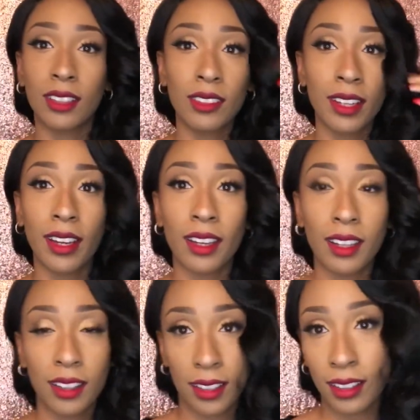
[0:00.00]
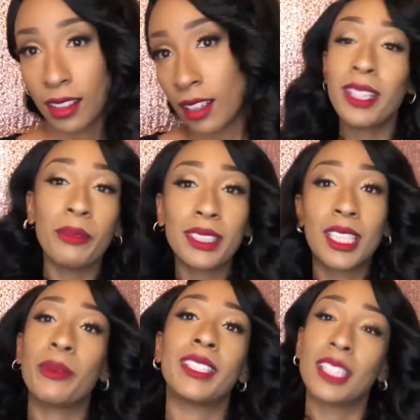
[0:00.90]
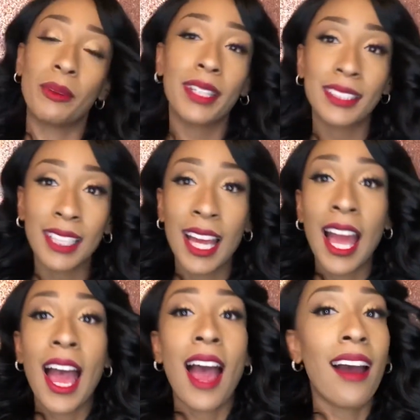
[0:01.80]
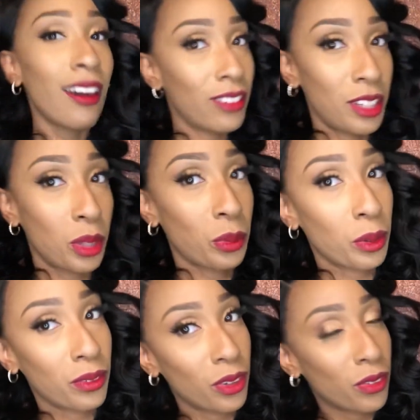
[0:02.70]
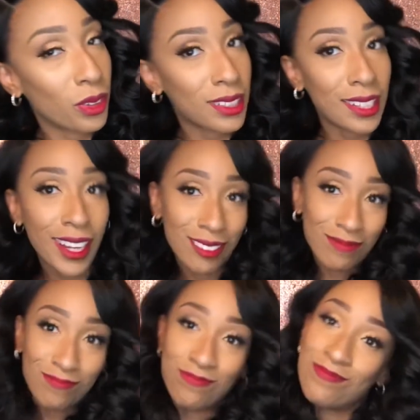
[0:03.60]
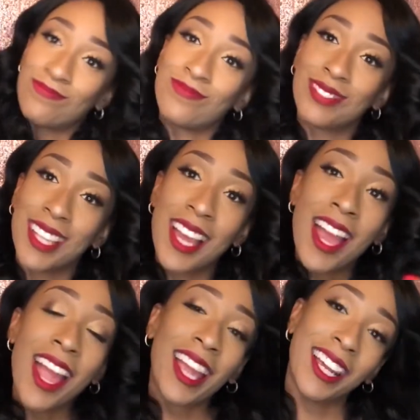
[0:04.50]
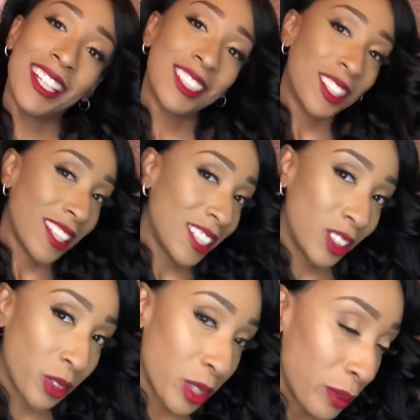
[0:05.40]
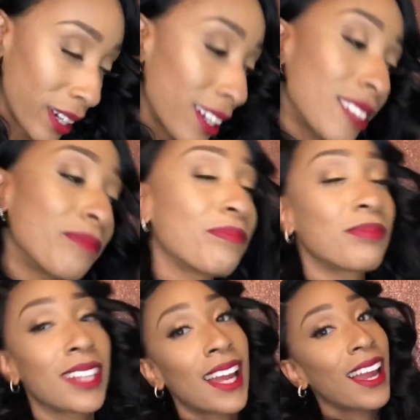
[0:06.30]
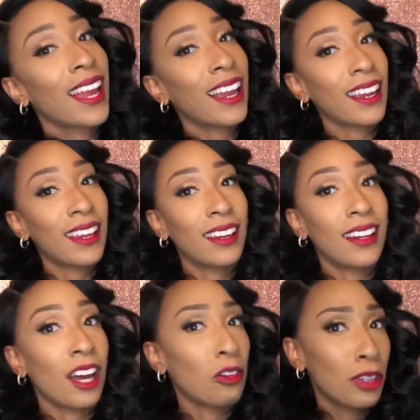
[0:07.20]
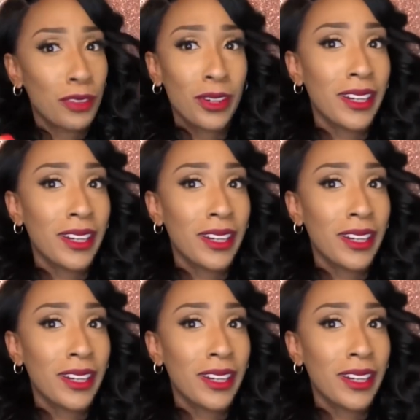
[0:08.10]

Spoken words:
okay. Anyways, I have another wig review for you today. And it's another Zury wig. And I don't even know